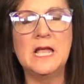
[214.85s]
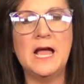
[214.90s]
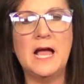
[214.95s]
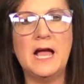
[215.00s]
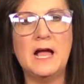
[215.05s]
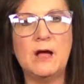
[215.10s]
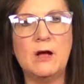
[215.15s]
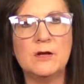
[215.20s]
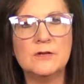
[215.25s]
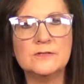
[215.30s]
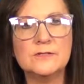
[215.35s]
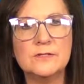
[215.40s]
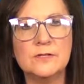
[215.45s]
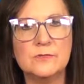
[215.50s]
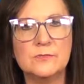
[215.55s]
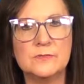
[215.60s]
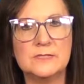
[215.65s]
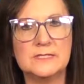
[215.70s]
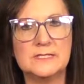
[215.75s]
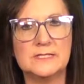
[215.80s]
I also
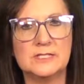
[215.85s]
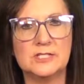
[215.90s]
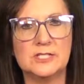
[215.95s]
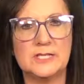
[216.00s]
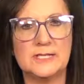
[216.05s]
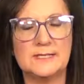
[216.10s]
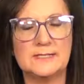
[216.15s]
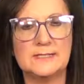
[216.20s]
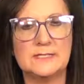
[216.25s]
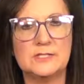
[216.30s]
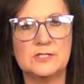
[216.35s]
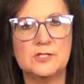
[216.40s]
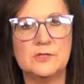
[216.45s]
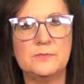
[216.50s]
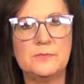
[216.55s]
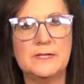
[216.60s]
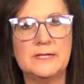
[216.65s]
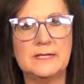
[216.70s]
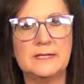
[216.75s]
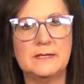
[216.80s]
would suggest that you
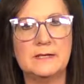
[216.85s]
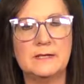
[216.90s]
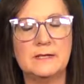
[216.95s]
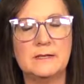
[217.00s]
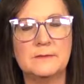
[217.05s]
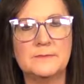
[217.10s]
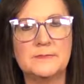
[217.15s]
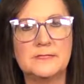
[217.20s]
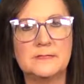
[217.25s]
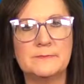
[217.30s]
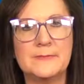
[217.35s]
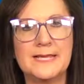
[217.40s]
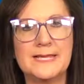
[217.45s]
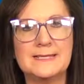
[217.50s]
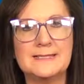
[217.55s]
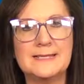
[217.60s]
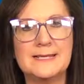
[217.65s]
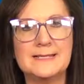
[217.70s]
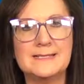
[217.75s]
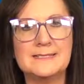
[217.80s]
pick up some
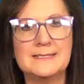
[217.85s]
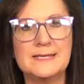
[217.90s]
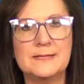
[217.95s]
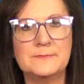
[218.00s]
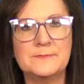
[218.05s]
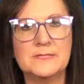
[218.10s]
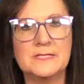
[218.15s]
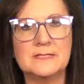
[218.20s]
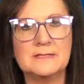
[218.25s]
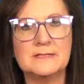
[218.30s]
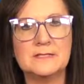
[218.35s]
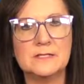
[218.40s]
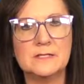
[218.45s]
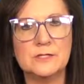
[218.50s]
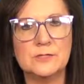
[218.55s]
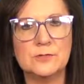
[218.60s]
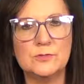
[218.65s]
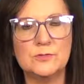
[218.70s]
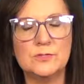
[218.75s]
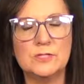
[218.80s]
antiseptic
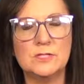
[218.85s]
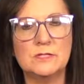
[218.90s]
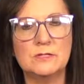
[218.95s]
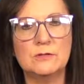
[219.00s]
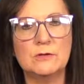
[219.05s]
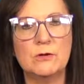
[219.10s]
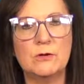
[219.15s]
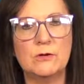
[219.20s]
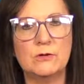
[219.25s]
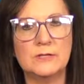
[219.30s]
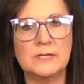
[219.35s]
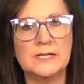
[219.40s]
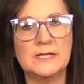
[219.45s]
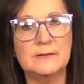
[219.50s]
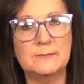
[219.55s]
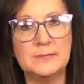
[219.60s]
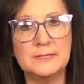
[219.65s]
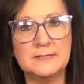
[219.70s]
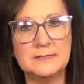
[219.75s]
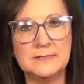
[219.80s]
solution called
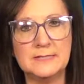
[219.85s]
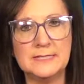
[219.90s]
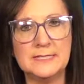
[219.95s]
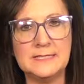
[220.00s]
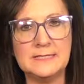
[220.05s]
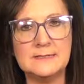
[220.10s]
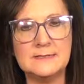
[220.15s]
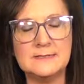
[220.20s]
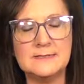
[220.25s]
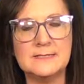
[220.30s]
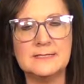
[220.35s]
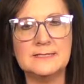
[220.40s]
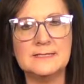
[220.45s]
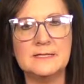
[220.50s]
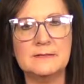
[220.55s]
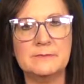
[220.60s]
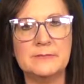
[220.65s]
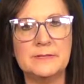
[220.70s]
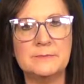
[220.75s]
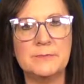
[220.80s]
Hibiclens. This
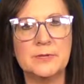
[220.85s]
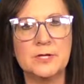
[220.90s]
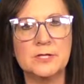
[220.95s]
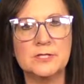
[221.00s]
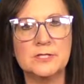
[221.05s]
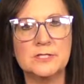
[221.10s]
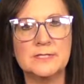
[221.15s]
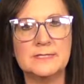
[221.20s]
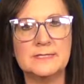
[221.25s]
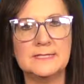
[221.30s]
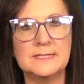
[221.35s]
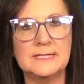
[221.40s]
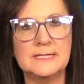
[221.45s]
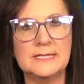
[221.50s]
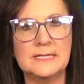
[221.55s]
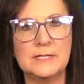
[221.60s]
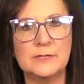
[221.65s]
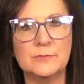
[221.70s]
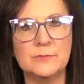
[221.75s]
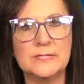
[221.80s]
can be purchased at
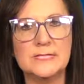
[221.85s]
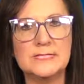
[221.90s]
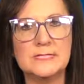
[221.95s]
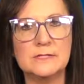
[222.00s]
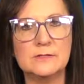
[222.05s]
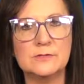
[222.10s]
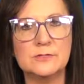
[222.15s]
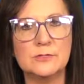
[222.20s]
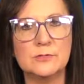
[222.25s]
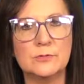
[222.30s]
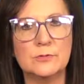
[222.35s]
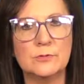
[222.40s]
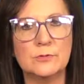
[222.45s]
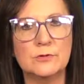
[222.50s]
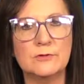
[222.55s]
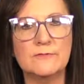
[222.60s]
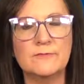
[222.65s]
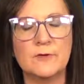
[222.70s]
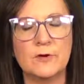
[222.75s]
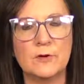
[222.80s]
any retail store
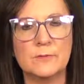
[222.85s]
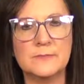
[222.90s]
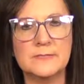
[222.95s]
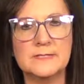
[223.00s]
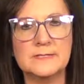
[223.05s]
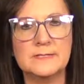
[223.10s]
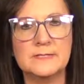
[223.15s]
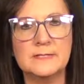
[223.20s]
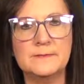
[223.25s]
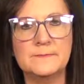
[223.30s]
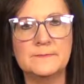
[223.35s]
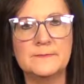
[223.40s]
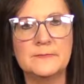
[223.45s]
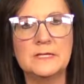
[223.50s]
or pharmacy.